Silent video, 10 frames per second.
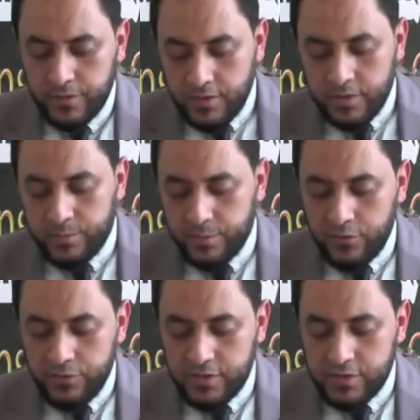
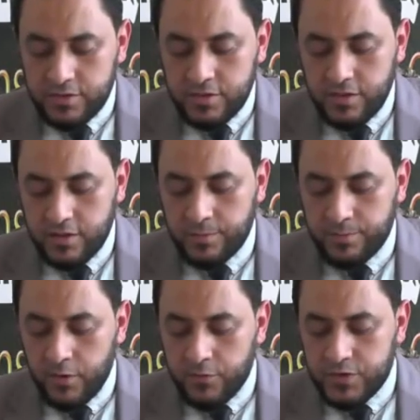The
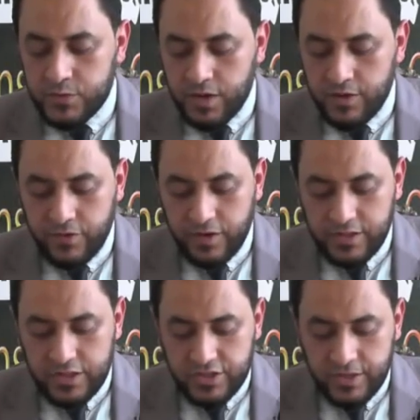Prophet's wife
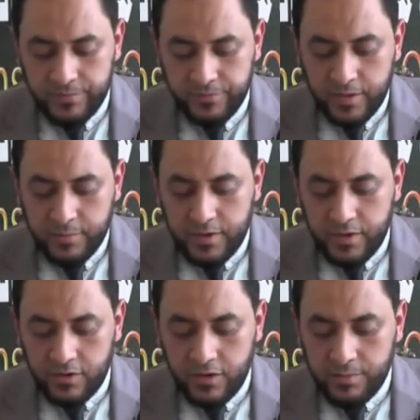Khadijah, may
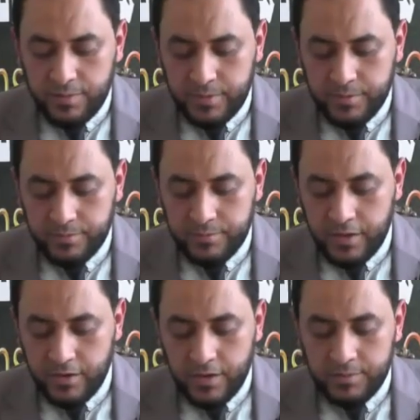
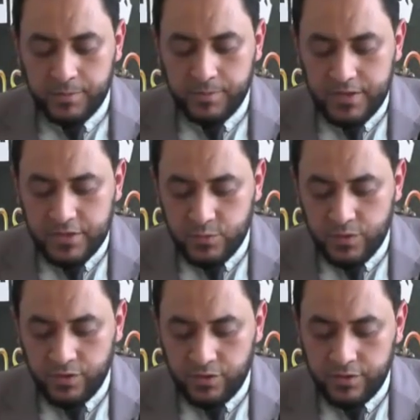Allah be pleased
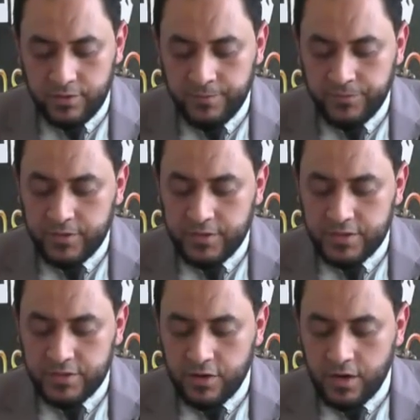with her,
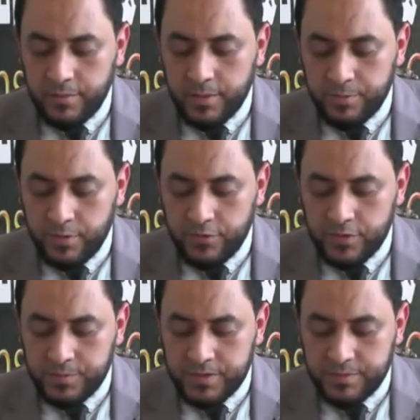described the
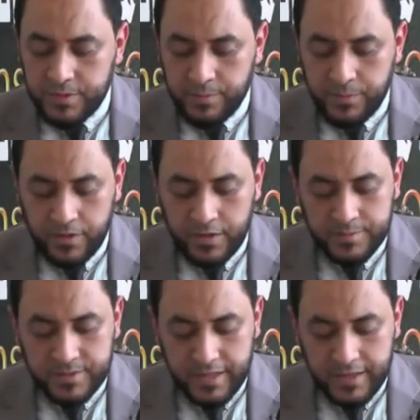Prophet, peace be upon him,
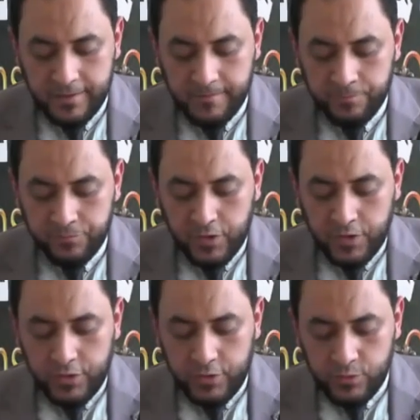saying,
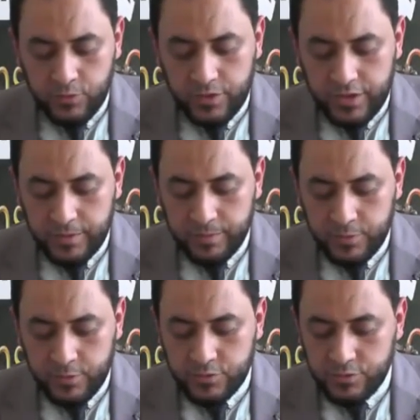"You keep
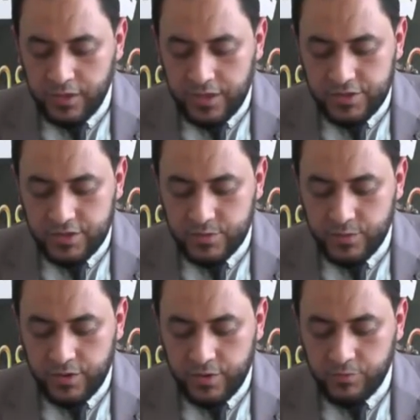good relations
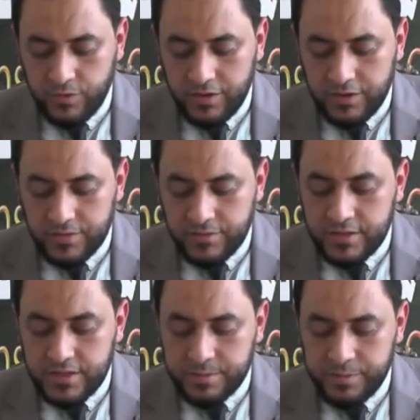with your relatives,
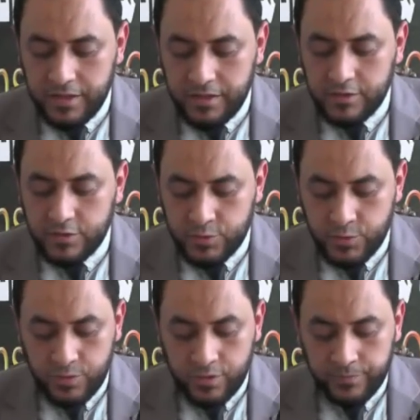speak the
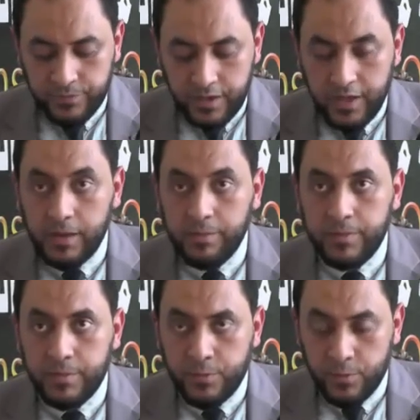truth, help
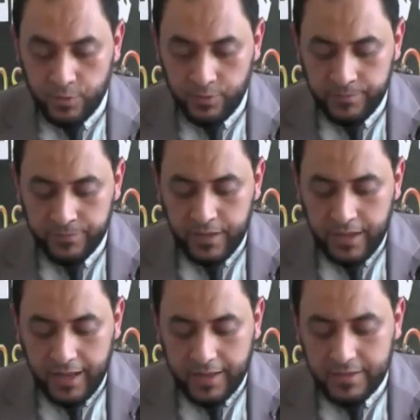the poor
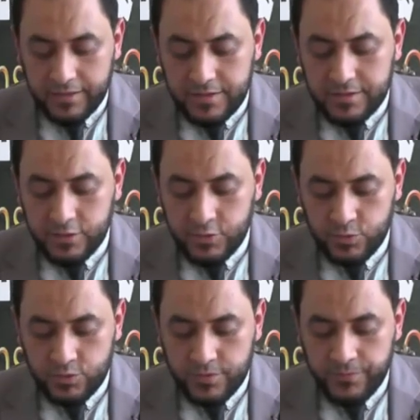and the
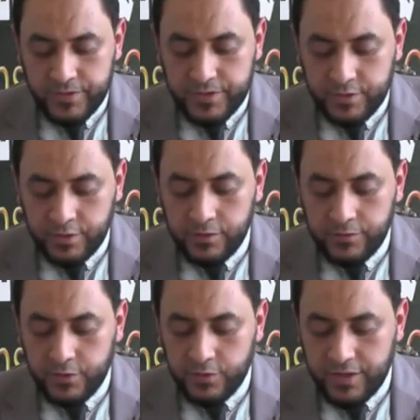destitute, serve
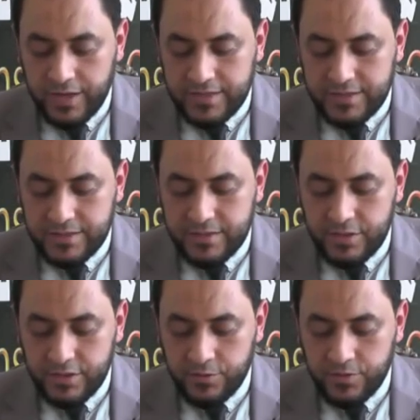your guests
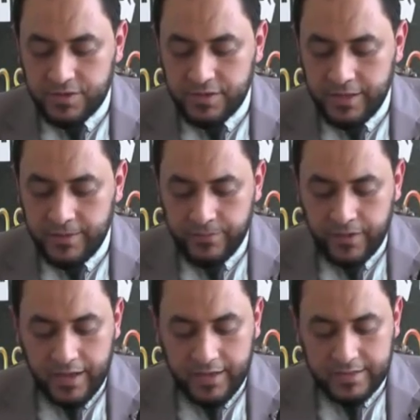generously,
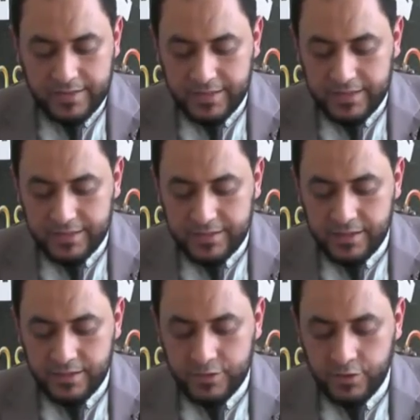and assist the
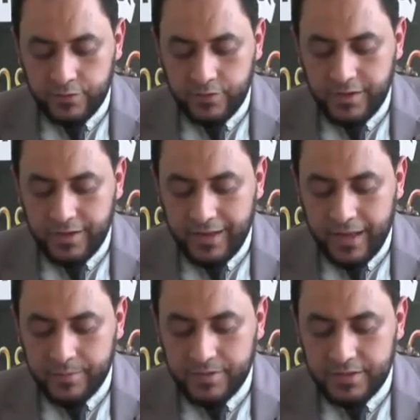deserving
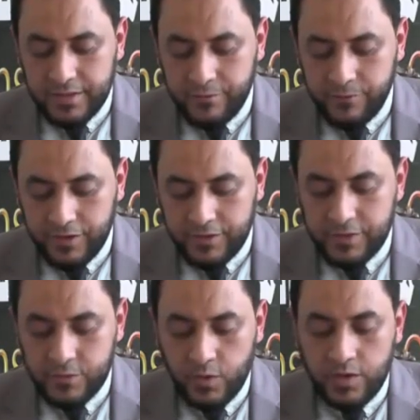calamity
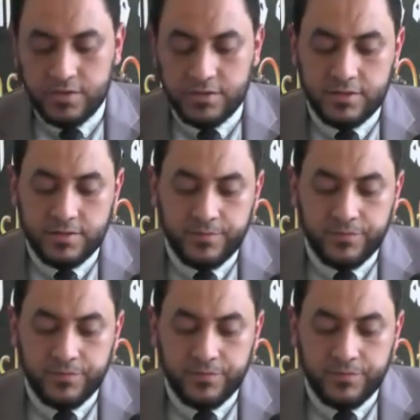afflicted ones."